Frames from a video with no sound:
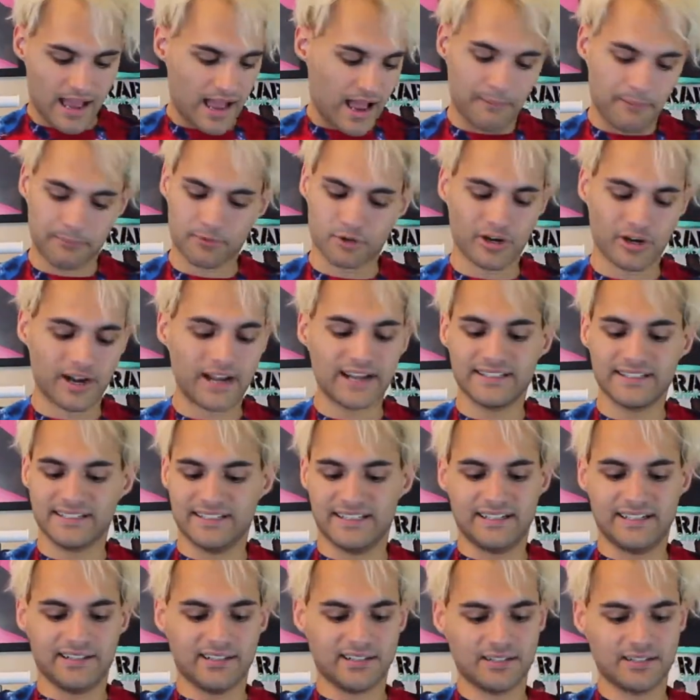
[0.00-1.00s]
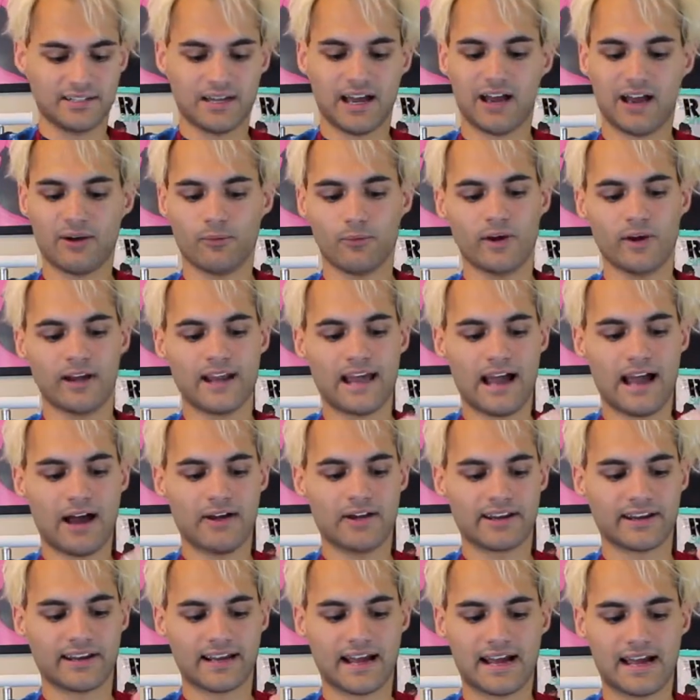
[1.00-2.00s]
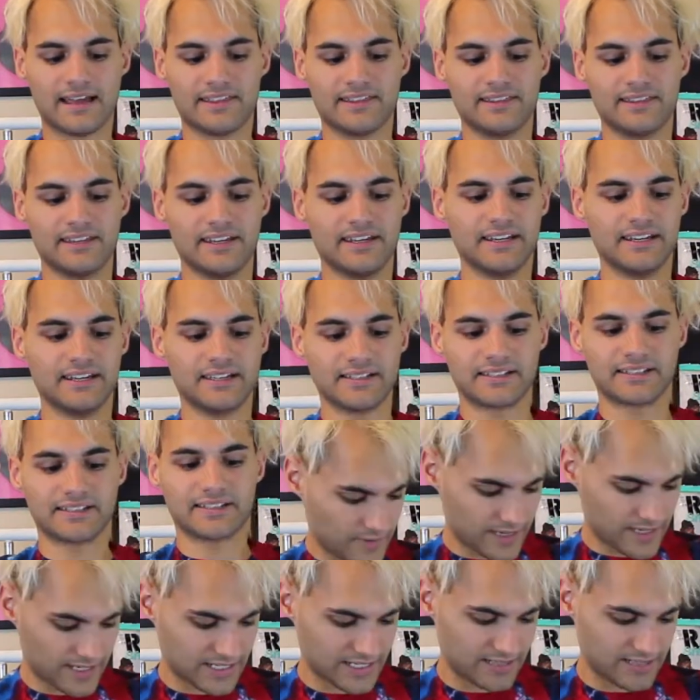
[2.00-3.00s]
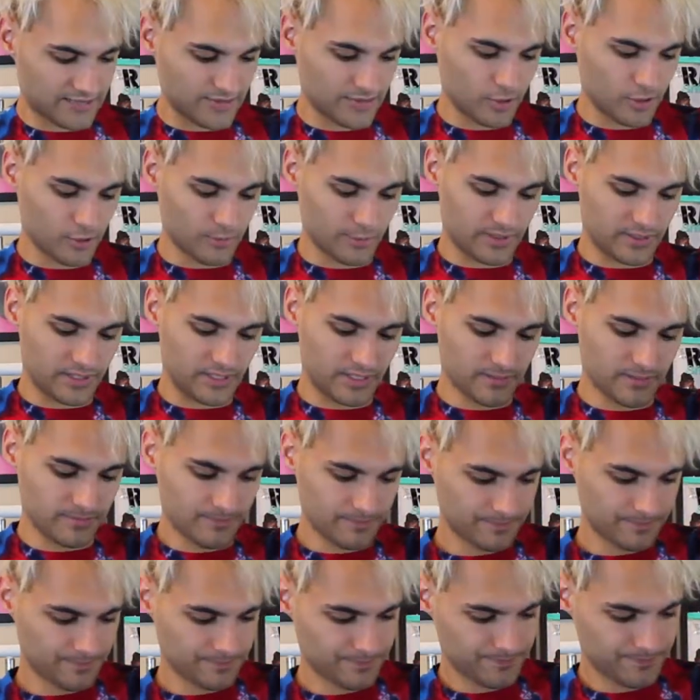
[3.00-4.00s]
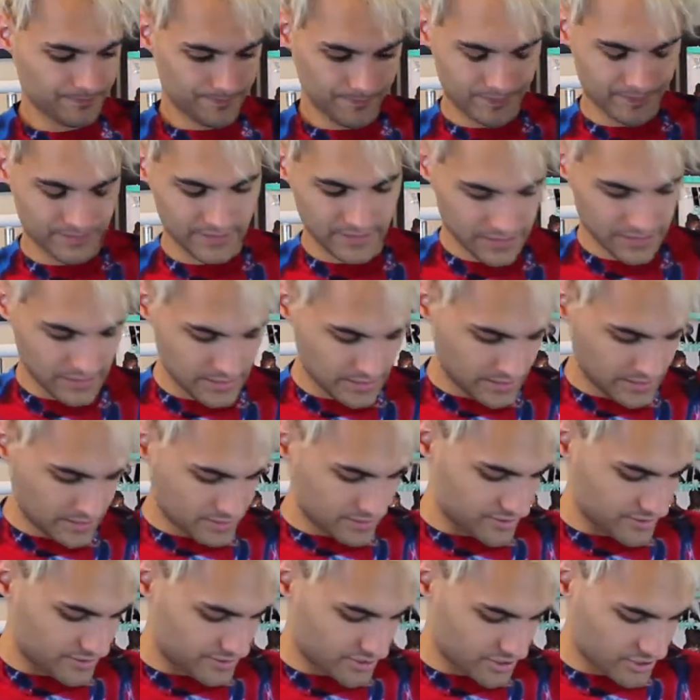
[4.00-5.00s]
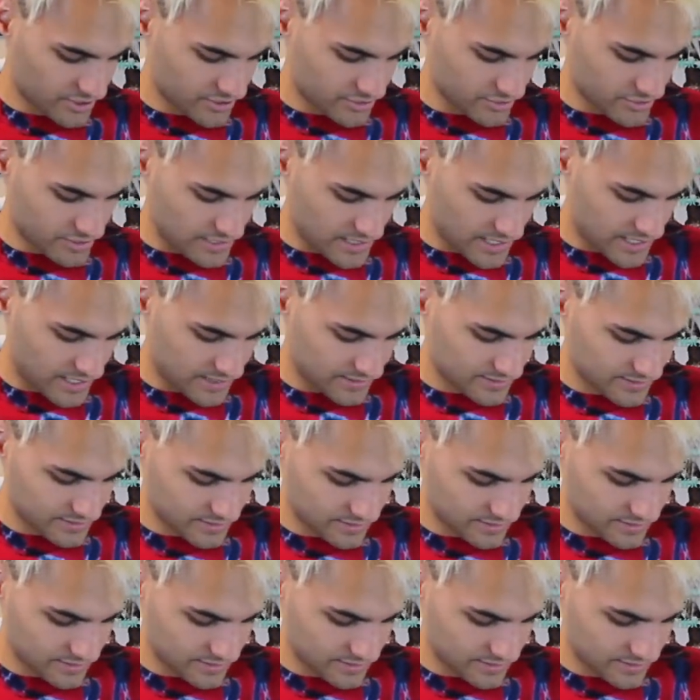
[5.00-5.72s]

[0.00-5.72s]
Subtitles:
I'm crazy. I went out and got these, if I can even open it, to show you guys.